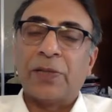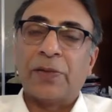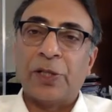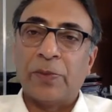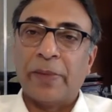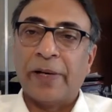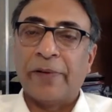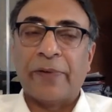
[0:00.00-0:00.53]
which
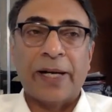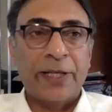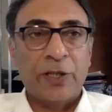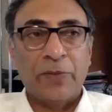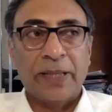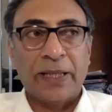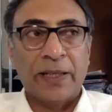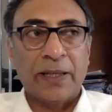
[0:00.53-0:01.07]
you may find
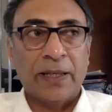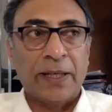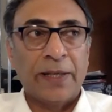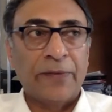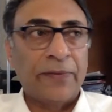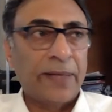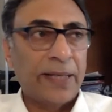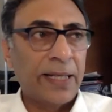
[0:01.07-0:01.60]
to be a little
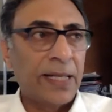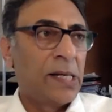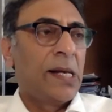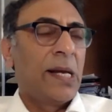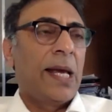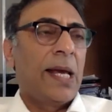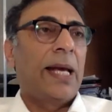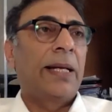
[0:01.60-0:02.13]
different.
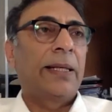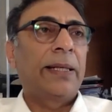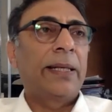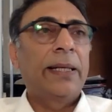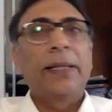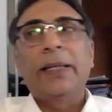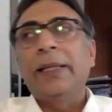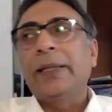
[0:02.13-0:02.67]
And
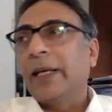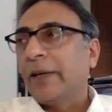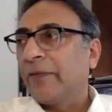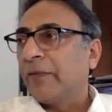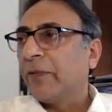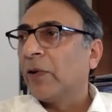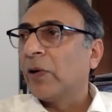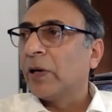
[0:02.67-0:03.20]
clearly,
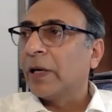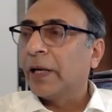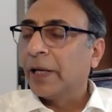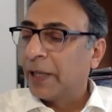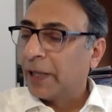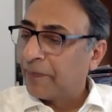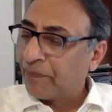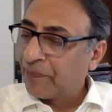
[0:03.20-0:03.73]
therefore,
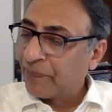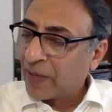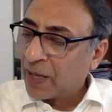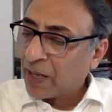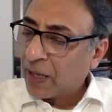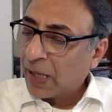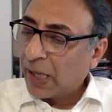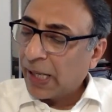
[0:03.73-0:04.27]

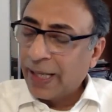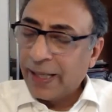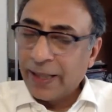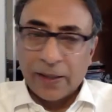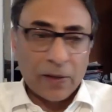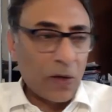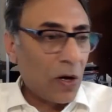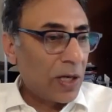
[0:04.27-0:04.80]

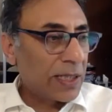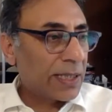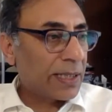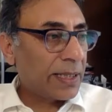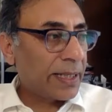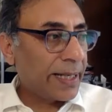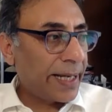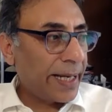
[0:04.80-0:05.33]
in
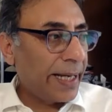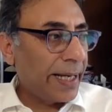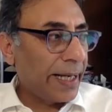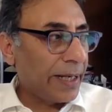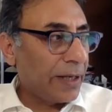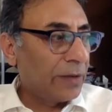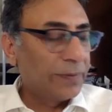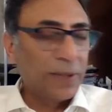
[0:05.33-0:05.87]
clause
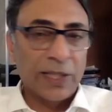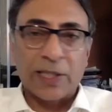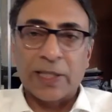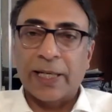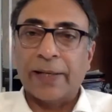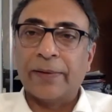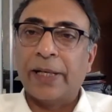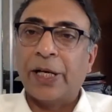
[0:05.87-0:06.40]
K of this
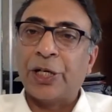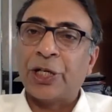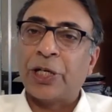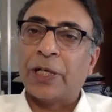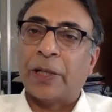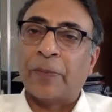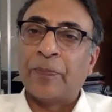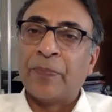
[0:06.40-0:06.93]

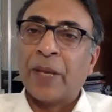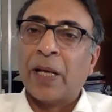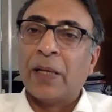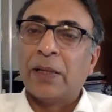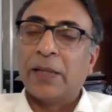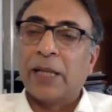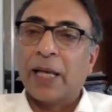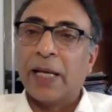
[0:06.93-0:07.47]
regulation,
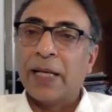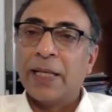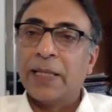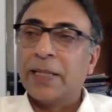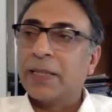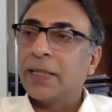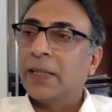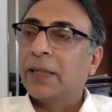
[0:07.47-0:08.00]
there
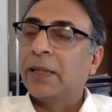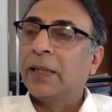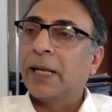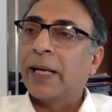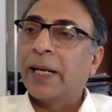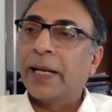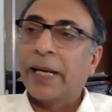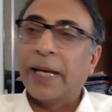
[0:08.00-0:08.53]
is
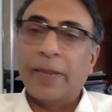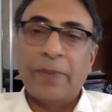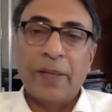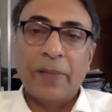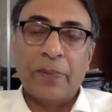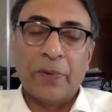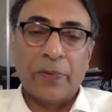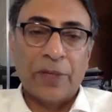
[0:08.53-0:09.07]
an
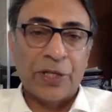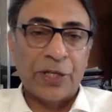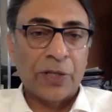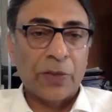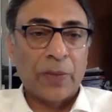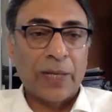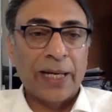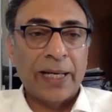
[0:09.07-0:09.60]
enabling
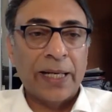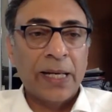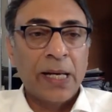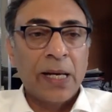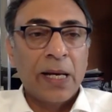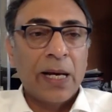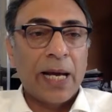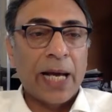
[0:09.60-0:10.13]
provision where
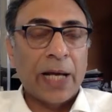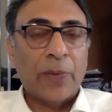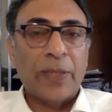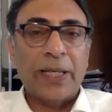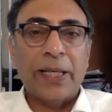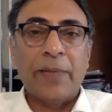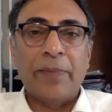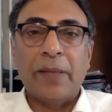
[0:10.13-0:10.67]

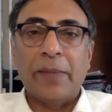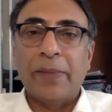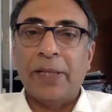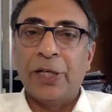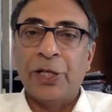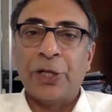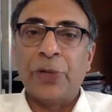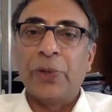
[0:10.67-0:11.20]
equity may be
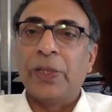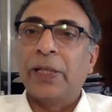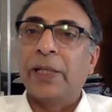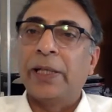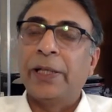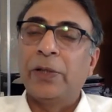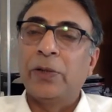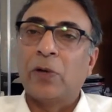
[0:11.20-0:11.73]
issued in
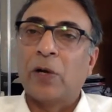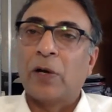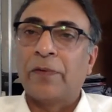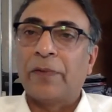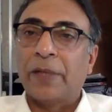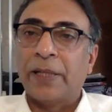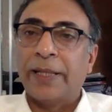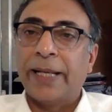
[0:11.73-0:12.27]
lieu of
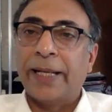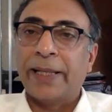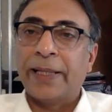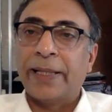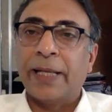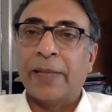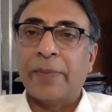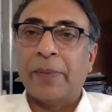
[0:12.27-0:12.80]
a debt
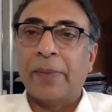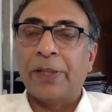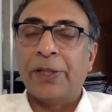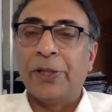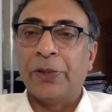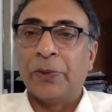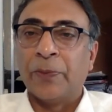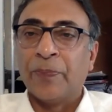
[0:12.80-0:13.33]
that may be
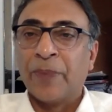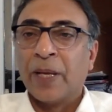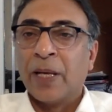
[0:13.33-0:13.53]
due,